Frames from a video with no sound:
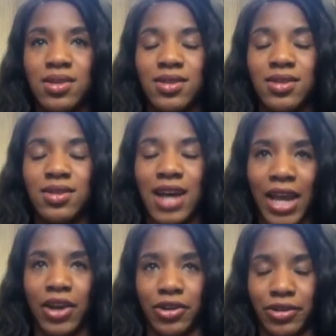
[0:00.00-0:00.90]

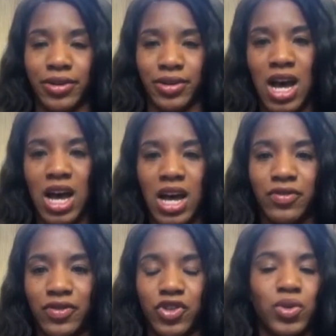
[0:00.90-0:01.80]
tired of
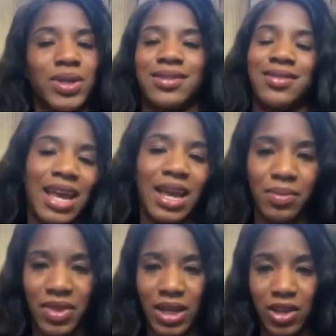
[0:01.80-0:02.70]
doing the same
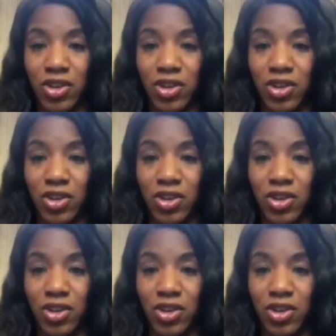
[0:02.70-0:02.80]
thing.